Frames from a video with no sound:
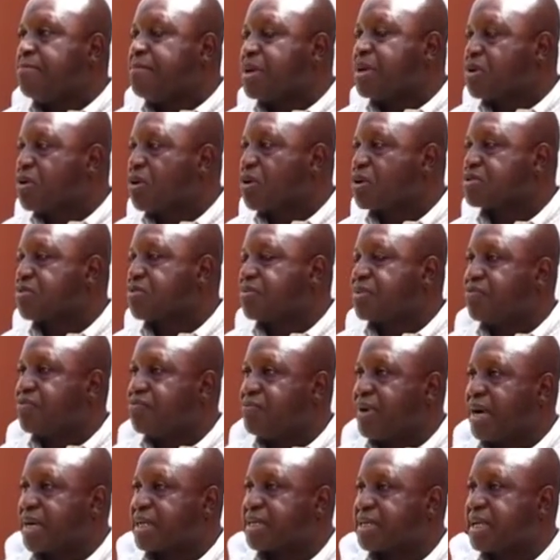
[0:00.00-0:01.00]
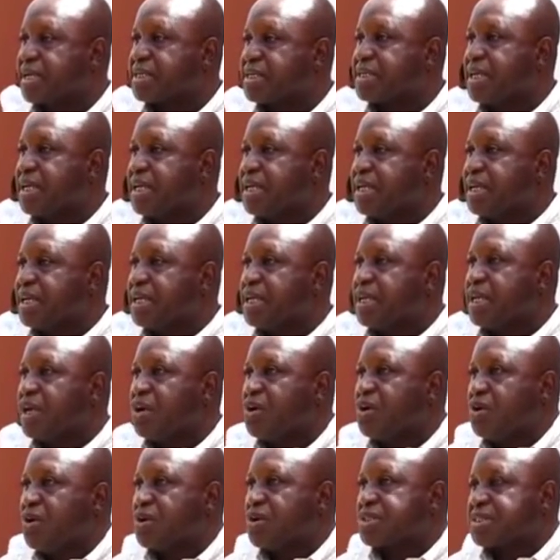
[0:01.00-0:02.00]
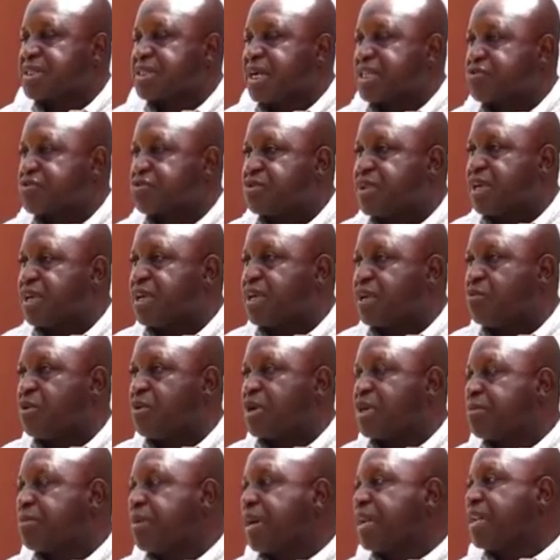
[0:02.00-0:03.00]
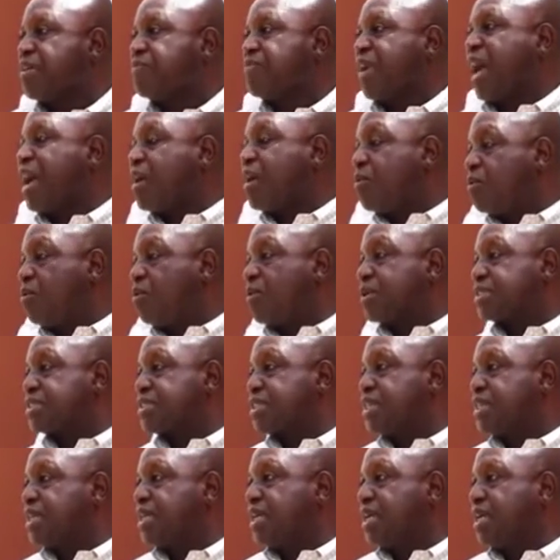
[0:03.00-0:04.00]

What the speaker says: Because of the fact that a law starts today, what about if I was